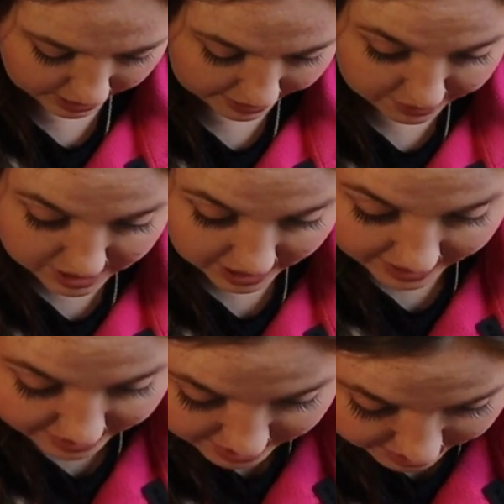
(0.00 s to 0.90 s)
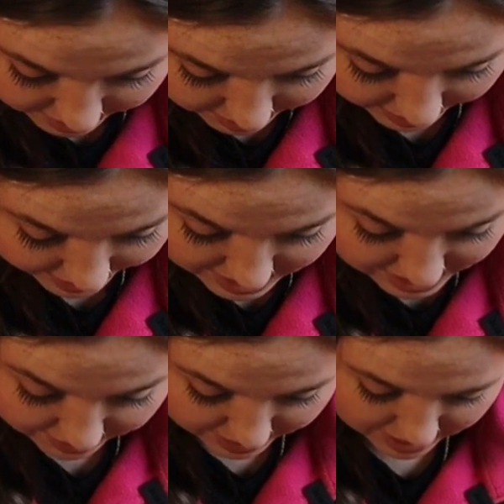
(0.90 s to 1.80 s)
outside
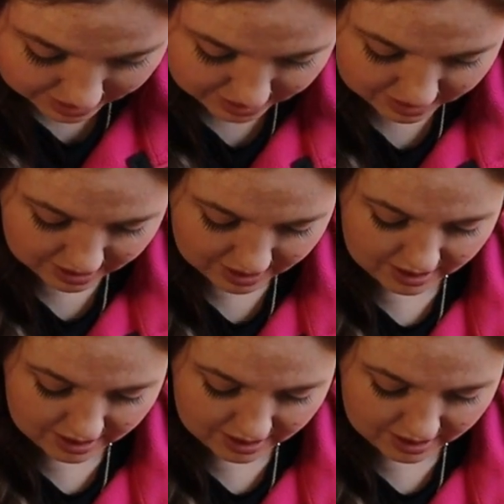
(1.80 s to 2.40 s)
activities,